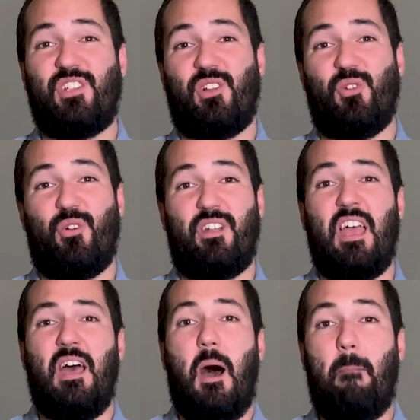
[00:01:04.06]
in the Lord,
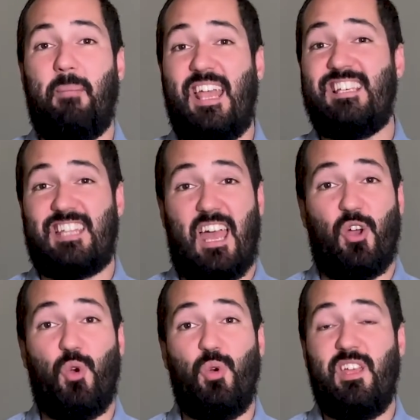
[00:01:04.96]
amazed at
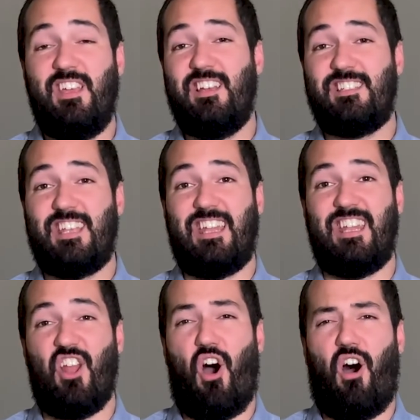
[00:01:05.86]
who He is and
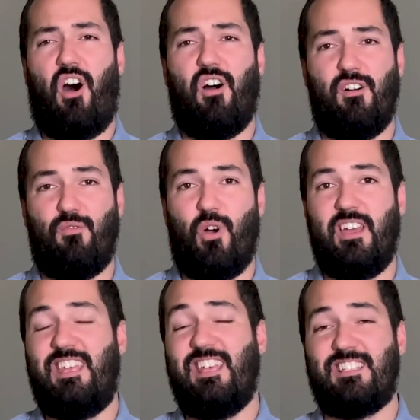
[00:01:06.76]
in awe of what
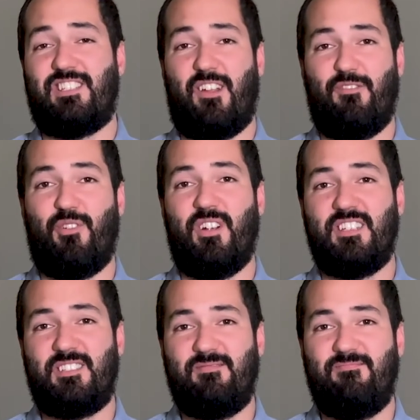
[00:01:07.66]
He has done for
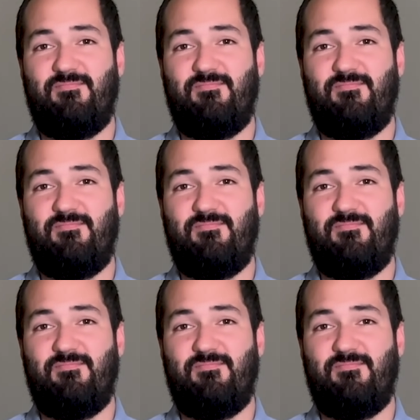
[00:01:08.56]
us.